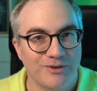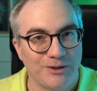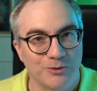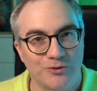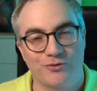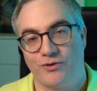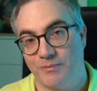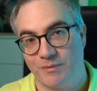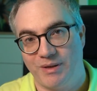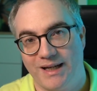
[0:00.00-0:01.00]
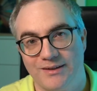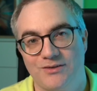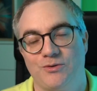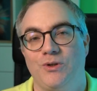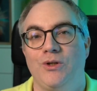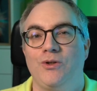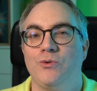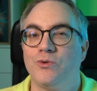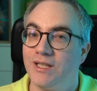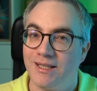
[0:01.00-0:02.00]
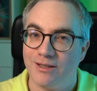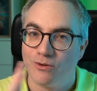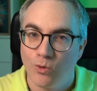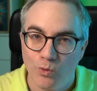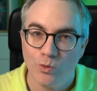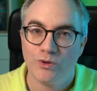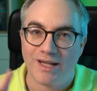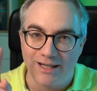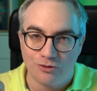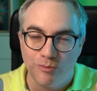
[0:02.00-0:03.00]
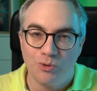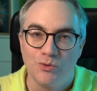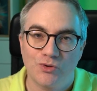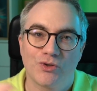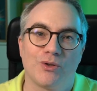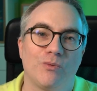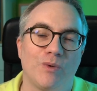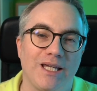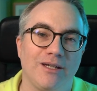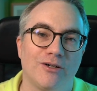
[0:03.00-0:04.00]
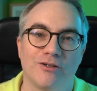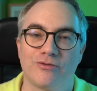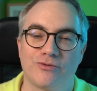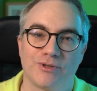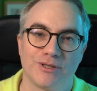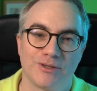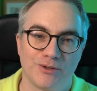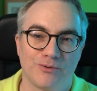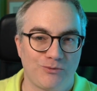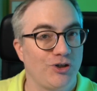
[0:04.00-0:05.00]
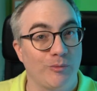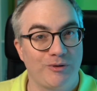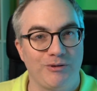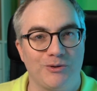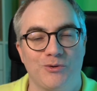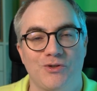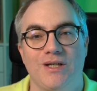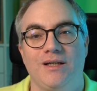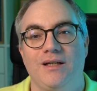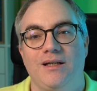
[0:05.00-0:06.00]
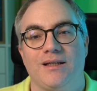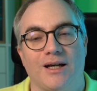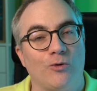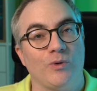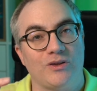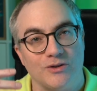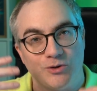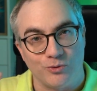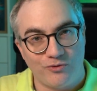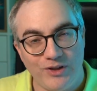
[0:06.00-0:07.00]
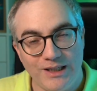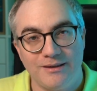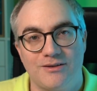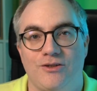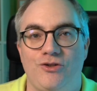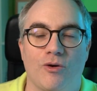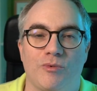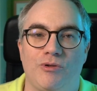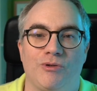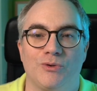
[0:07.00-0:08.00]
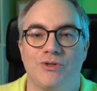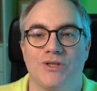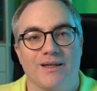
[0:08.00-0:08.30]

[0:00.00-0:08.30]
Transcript: videos from the past using the old attributes uh, way of uh, geometry nodes now with the new fields, geometry nodes.